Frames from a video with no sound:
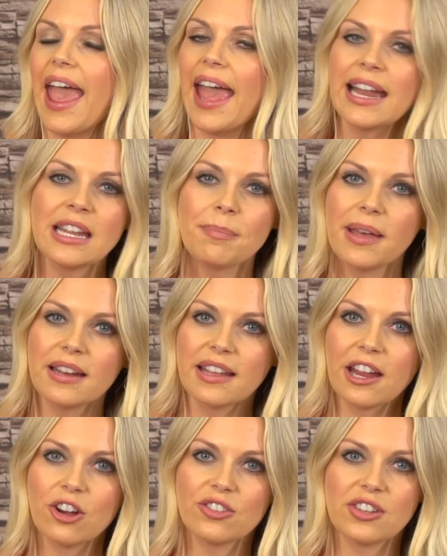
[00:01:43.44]
Any
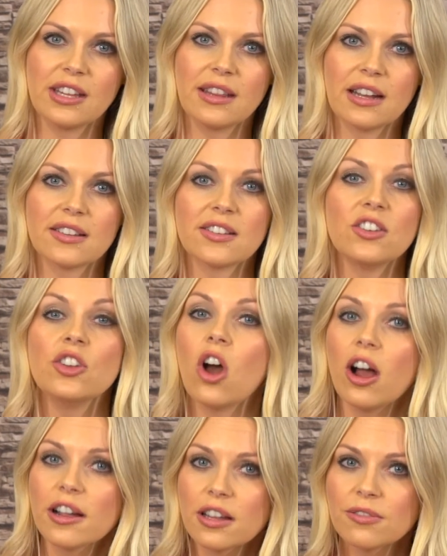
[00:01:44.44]
beta-carotene that is
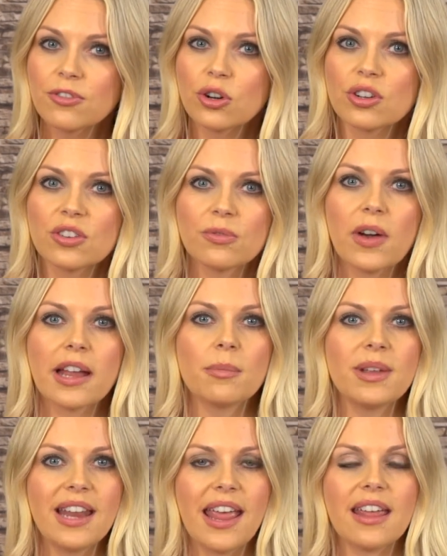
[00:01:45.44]
not converted to
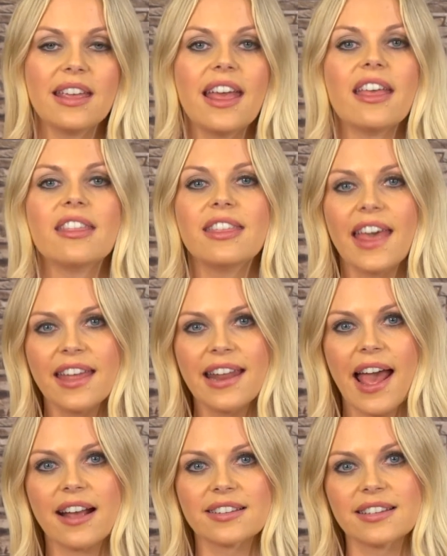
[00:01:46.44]
vitamin A then
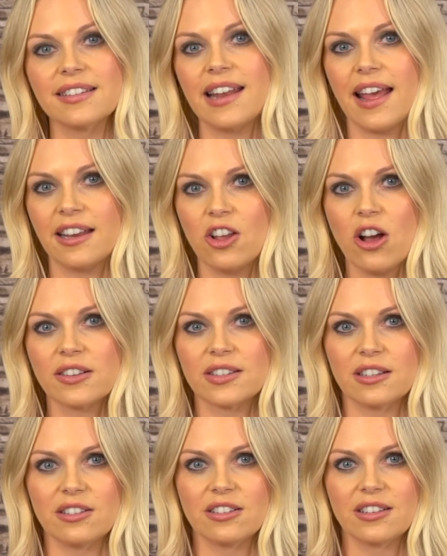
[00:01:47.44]
acts as an
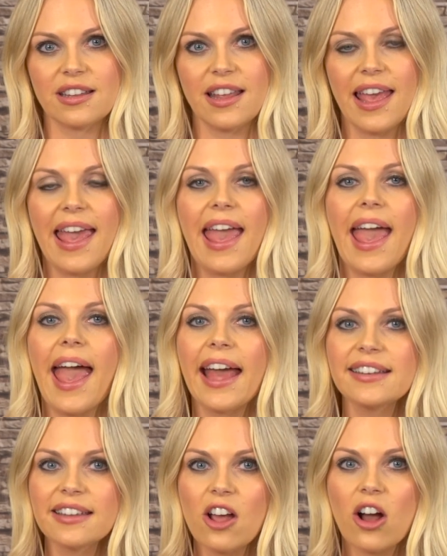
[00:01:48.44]
antioxidant.
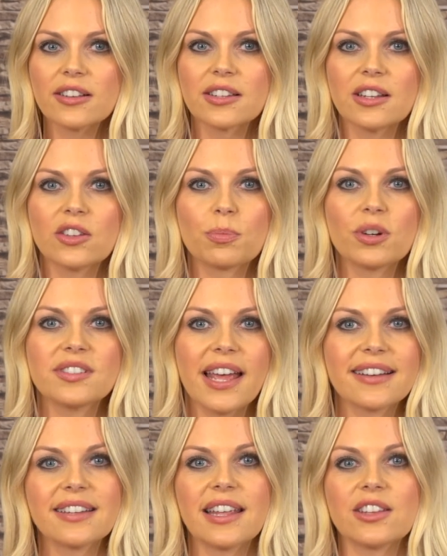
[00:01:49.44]
Antioxidants
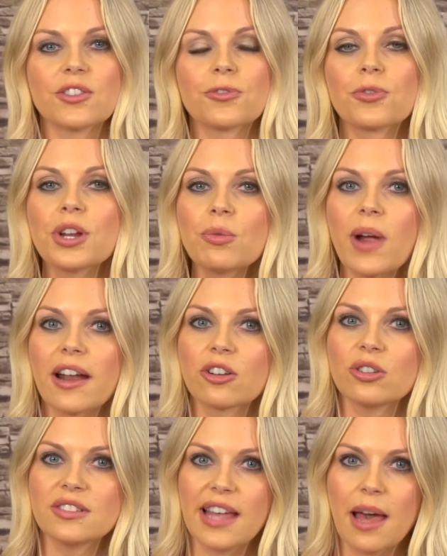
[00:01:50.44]
protect against free
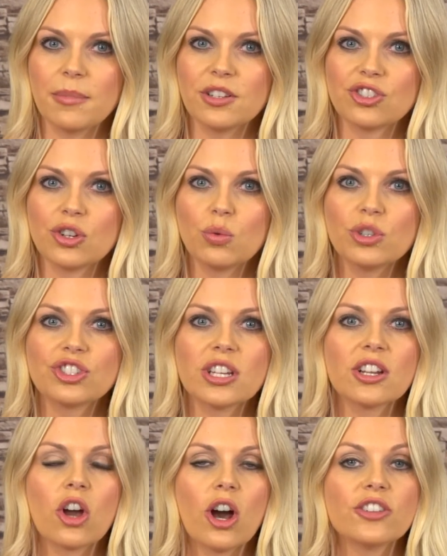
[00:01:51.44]
radical damage, which
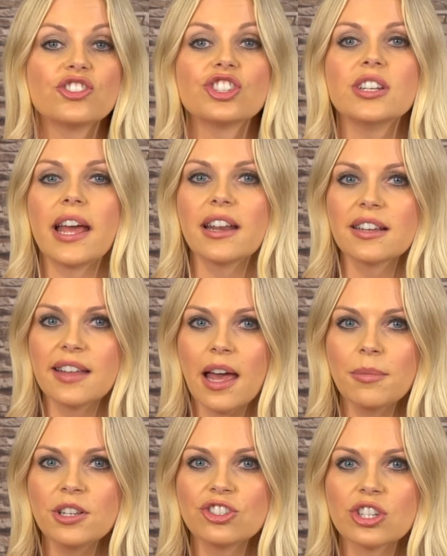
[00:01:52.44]
can cause genetic
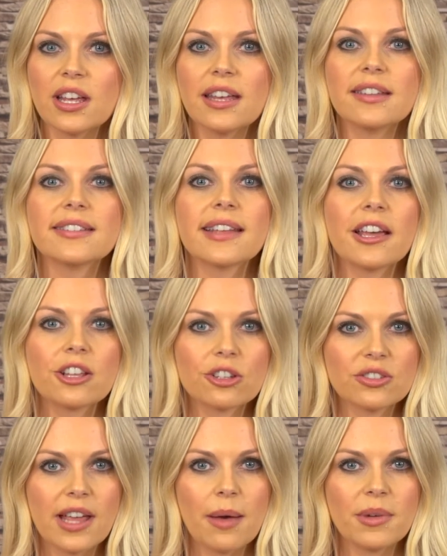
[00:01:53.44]
damage,
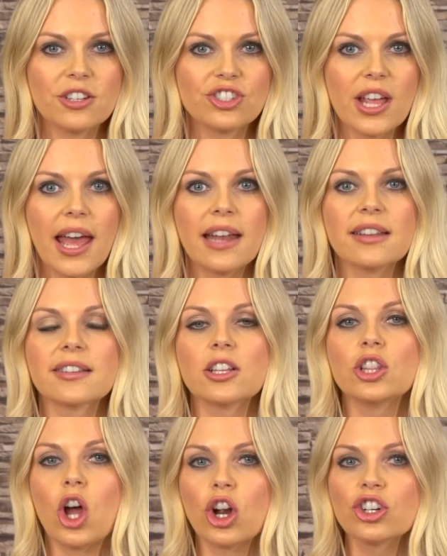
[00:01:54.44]
cellular damage, and is a
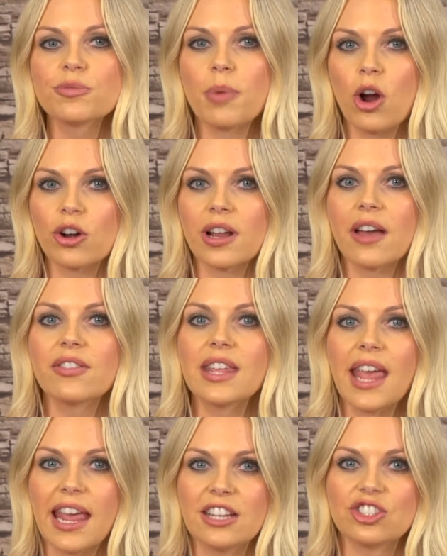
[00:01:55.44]
large part of the
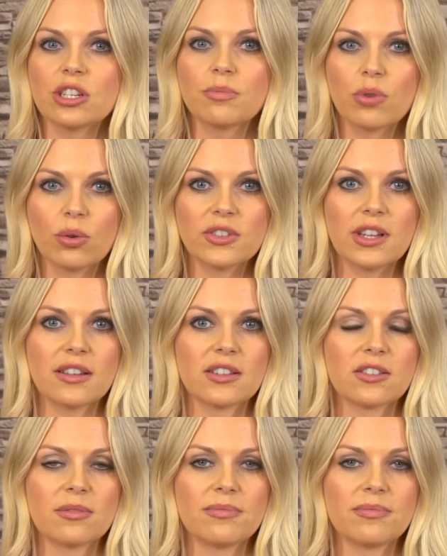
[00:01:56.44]
aging process.